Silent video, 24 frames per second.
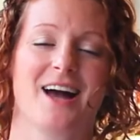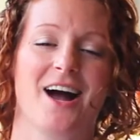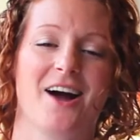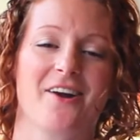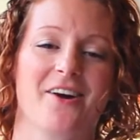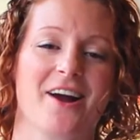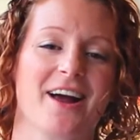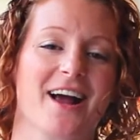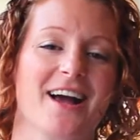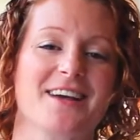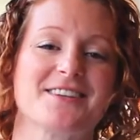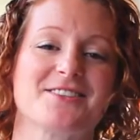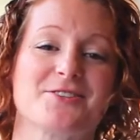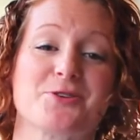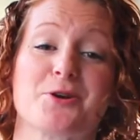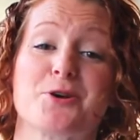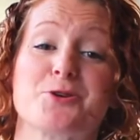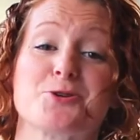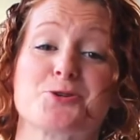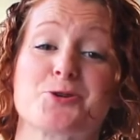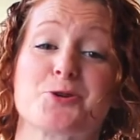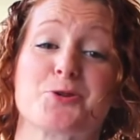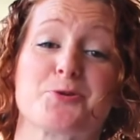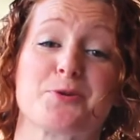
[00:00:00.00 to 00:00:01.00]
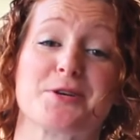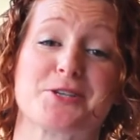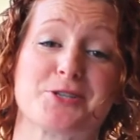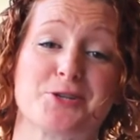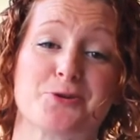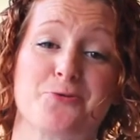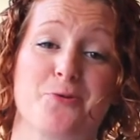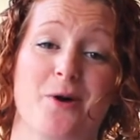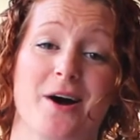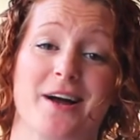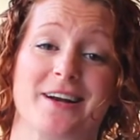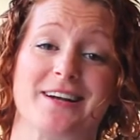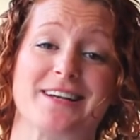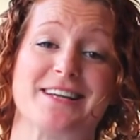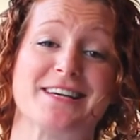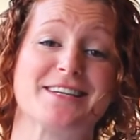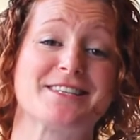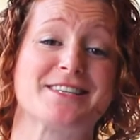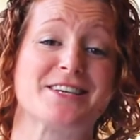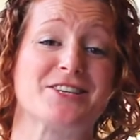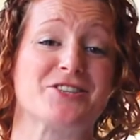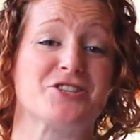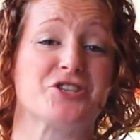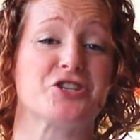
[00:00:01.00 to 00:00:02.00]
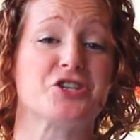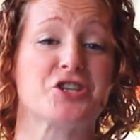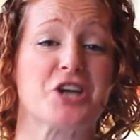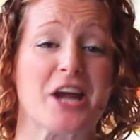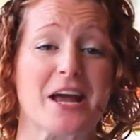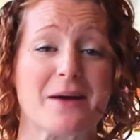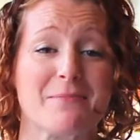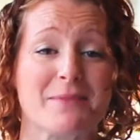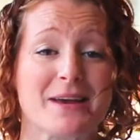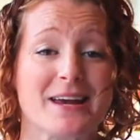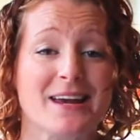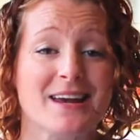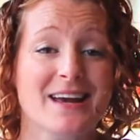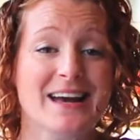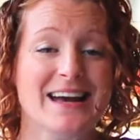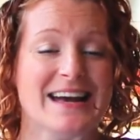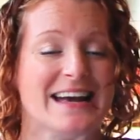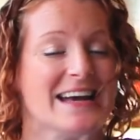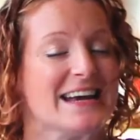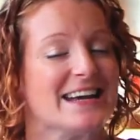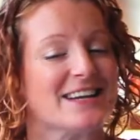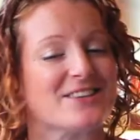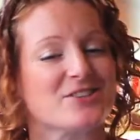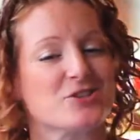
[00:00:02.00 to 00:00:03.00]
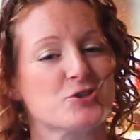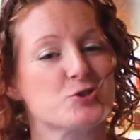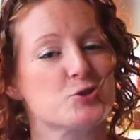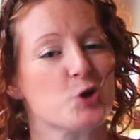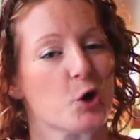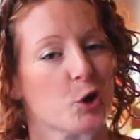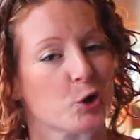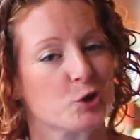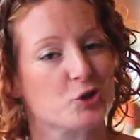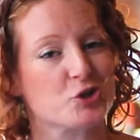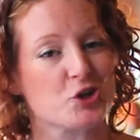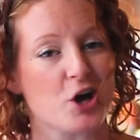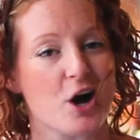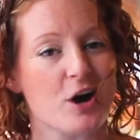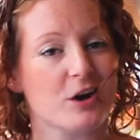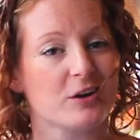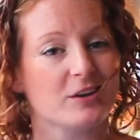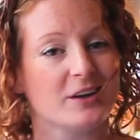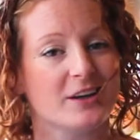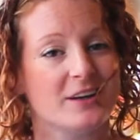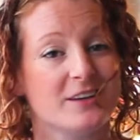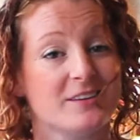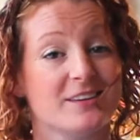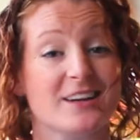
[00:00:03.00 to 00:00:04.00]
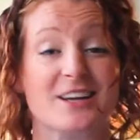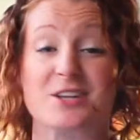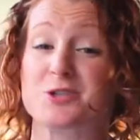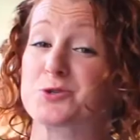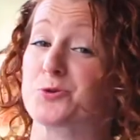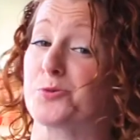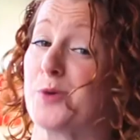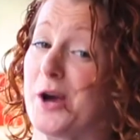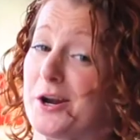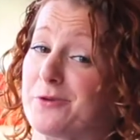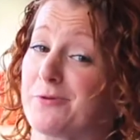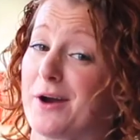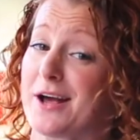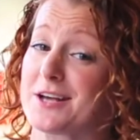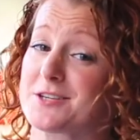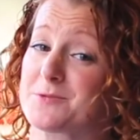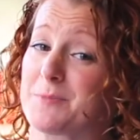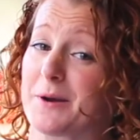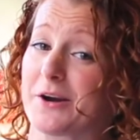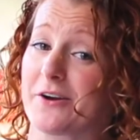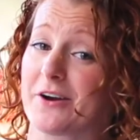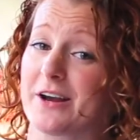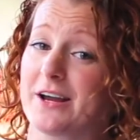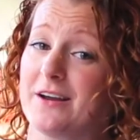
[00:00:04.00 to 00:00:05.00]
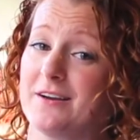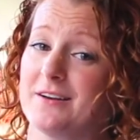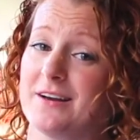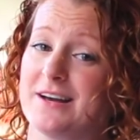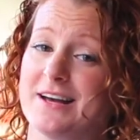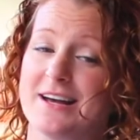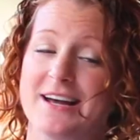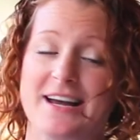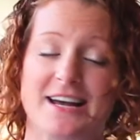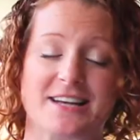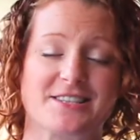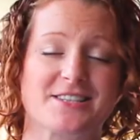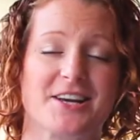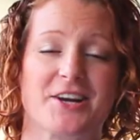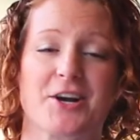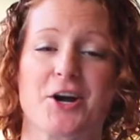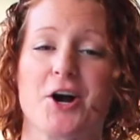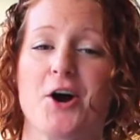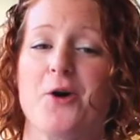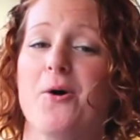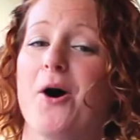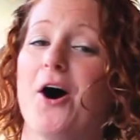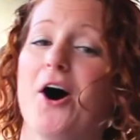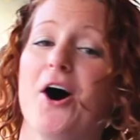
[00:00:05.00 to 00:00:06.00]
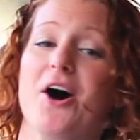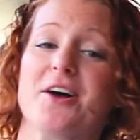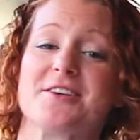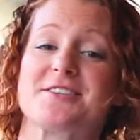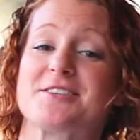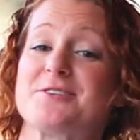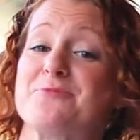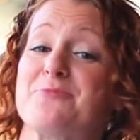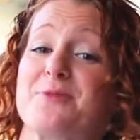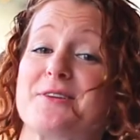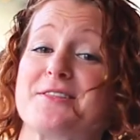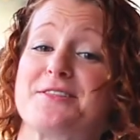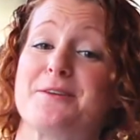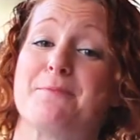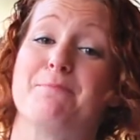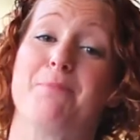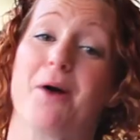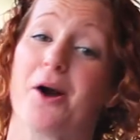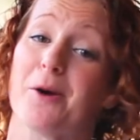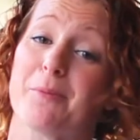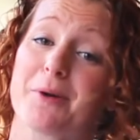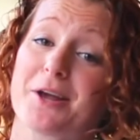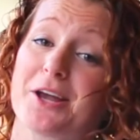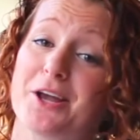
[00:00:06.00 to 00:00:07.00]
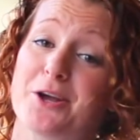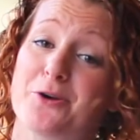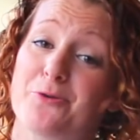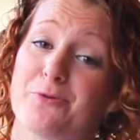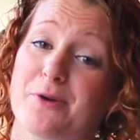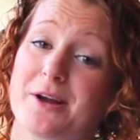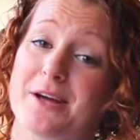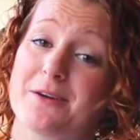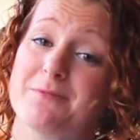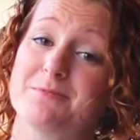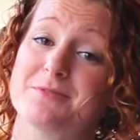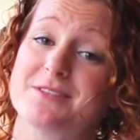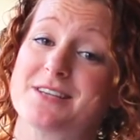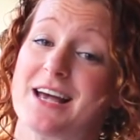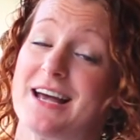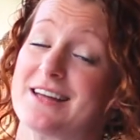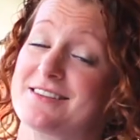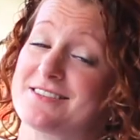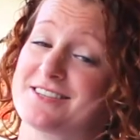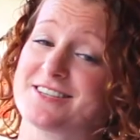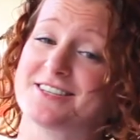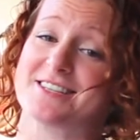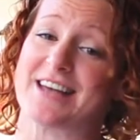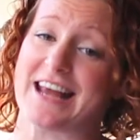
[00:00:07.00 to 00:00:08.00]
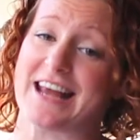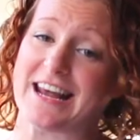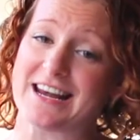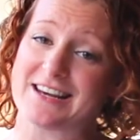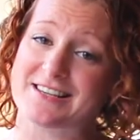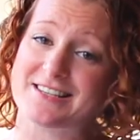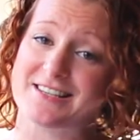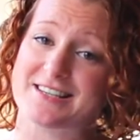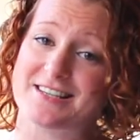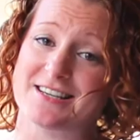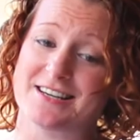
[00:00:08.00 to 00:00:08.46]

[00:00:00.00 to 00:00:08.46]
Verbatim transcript: All right guys, so here's your three, two, one. This is jammy, it's dark chocolate, it's red raspberry. It's gonna go awesome with the barbecue ribs and steaks.